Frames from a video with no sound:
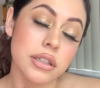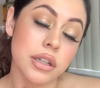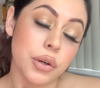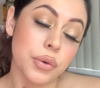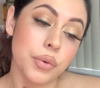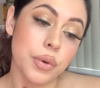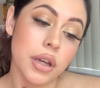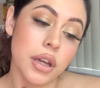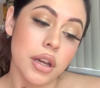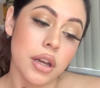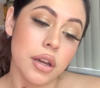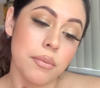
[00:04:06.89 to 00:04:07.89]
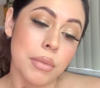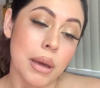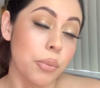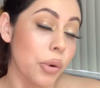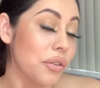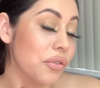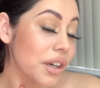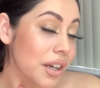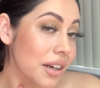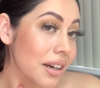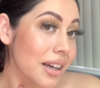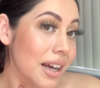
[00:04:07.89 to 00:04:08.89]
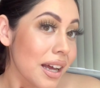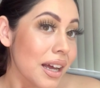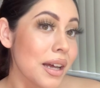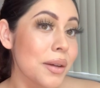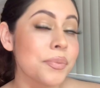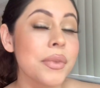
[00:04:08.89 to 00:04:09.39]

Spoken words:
So my boyfriend couldn't come.